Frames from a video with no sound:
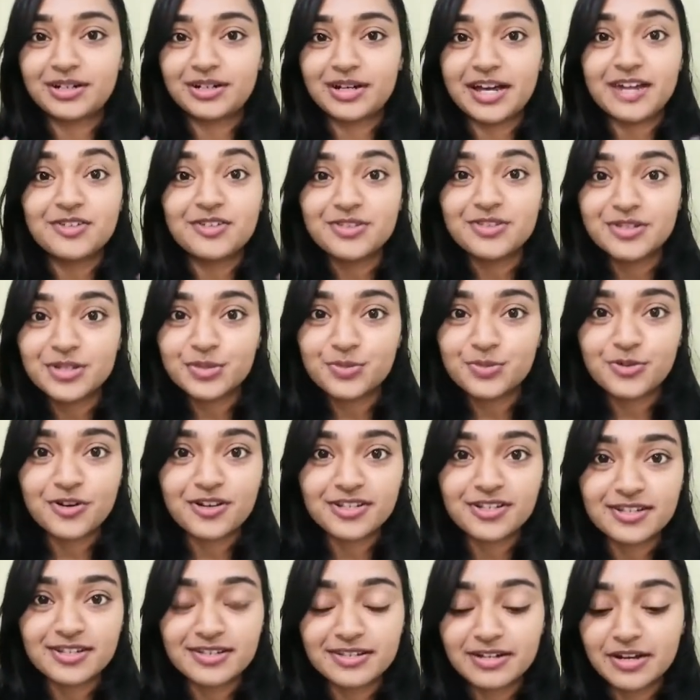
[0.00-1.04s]
entrance
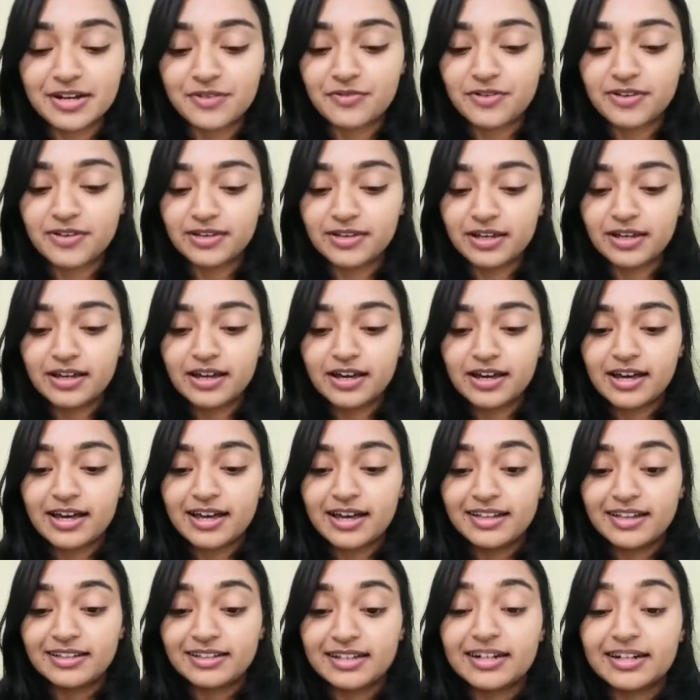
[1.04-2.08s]
process and everything,
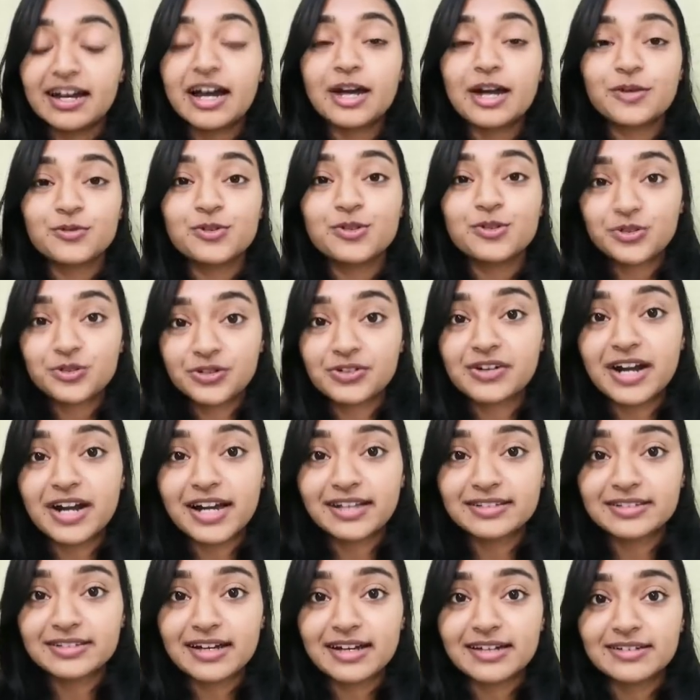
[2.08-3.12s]
that I want to
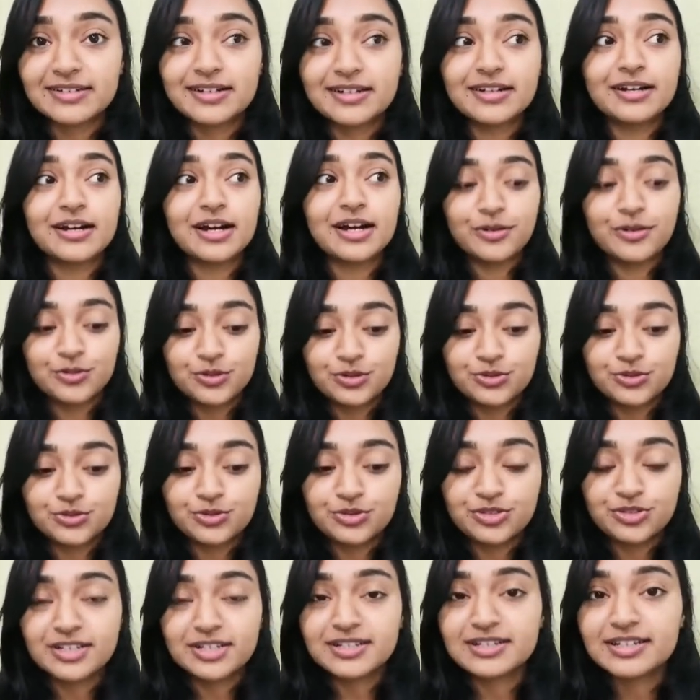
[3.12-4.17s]
crack that, I want
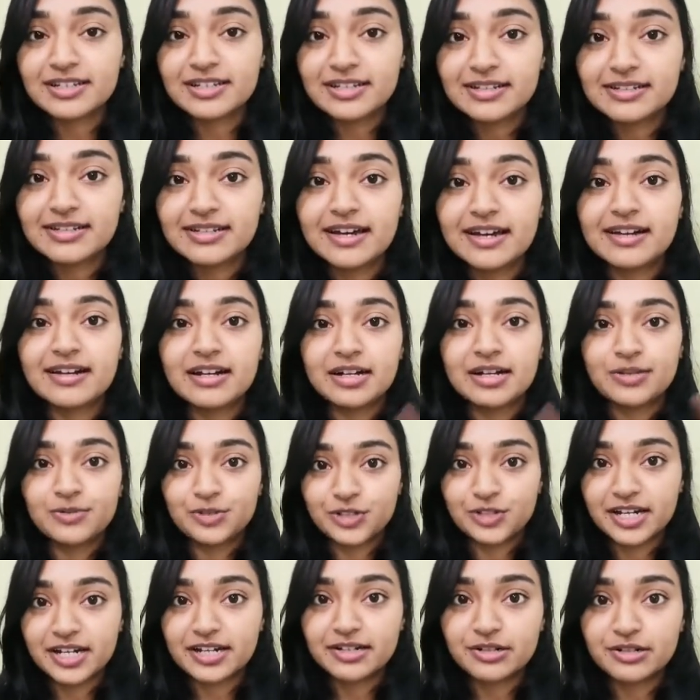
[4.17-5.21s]
to succeed there, and I want
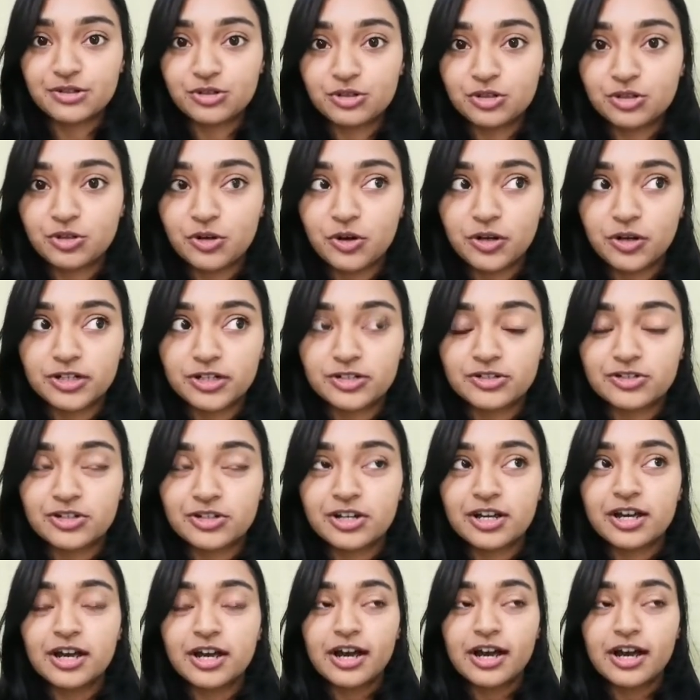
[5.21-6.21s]
to get into the college.